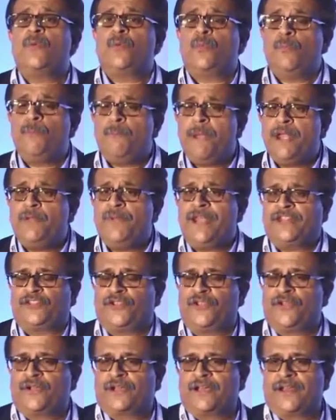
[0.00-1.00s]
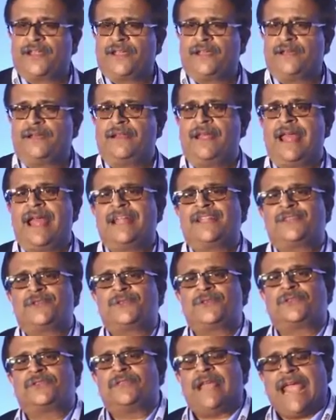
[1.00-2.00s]
midway through your career,
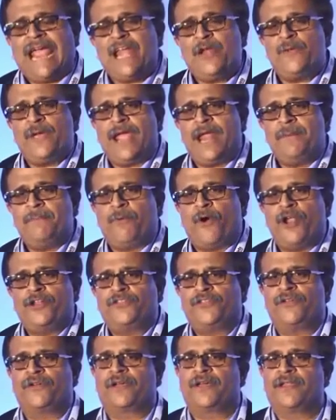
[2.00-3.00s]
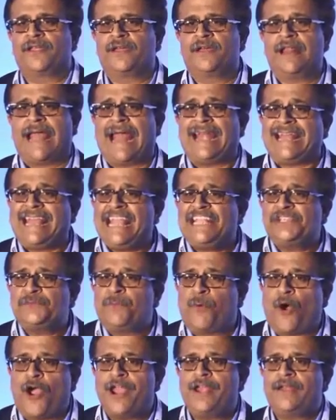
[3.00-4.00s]
end, end point through your career, at each
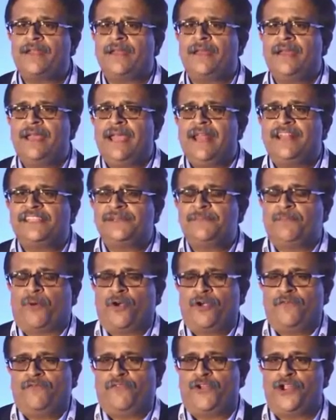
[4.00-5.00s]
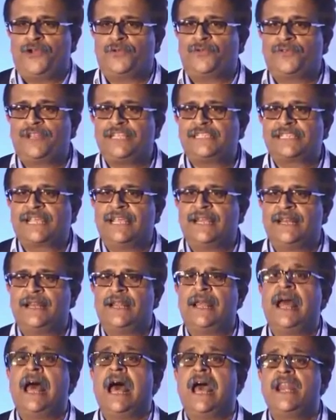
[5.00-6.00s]
point, it is important for you to reskill,
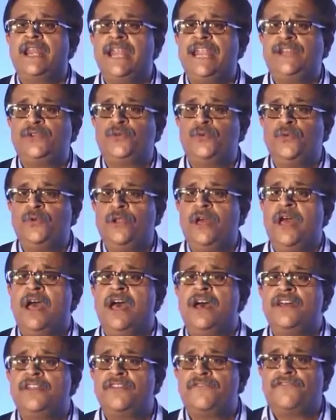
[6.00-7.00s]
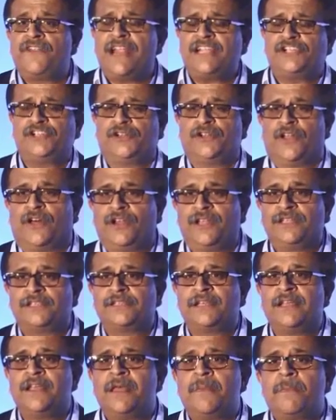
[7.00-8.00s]
retool, refresh your knowledge,
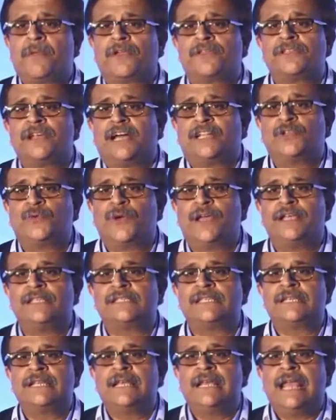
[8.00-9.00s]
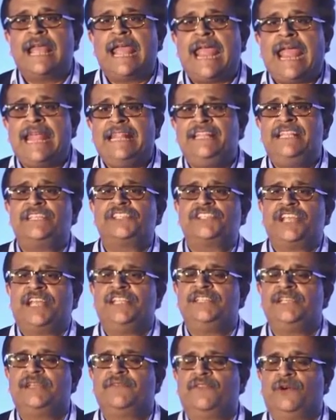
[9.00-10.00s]
because otherwise, in this
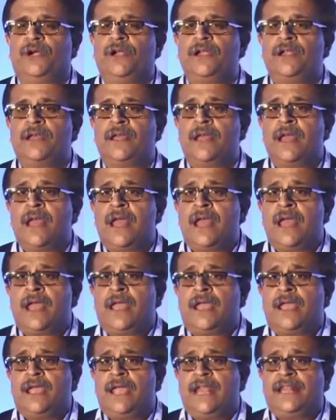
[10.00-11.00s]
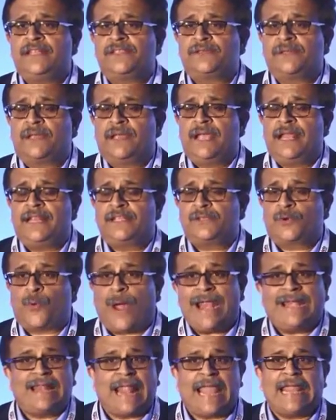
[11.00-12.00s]
changing world, it is, it is
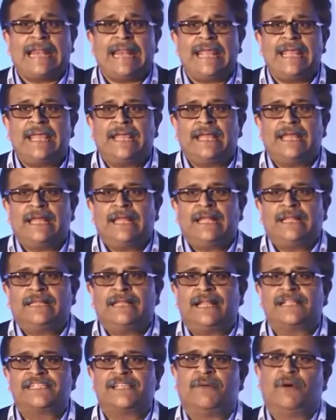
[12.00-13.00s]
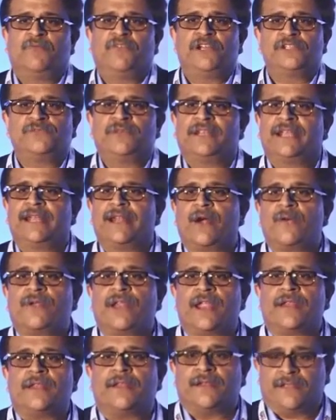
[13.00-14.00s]
quite likely that some of us will get
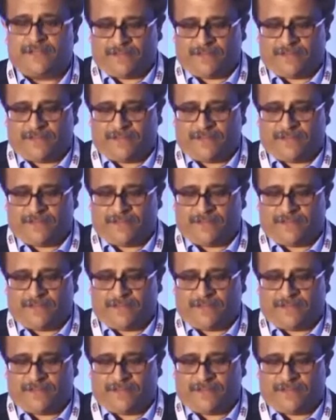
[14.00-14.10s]
outdated.